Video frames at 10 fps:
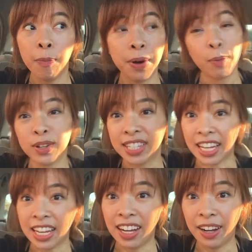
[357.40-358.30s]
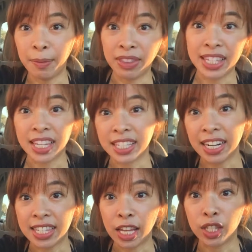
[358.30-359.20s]
but we'll see if the sun's
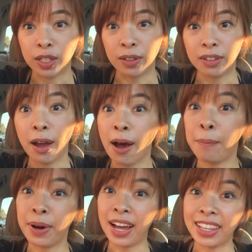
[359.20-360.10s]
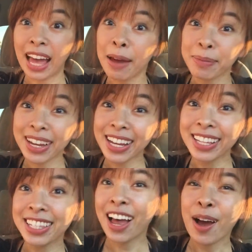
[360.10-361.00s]
gonna set soon. But that
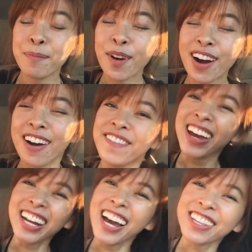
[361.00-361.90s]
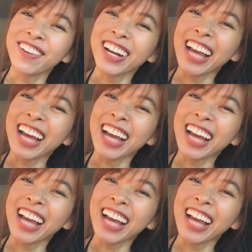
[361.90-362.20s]
means more videos for you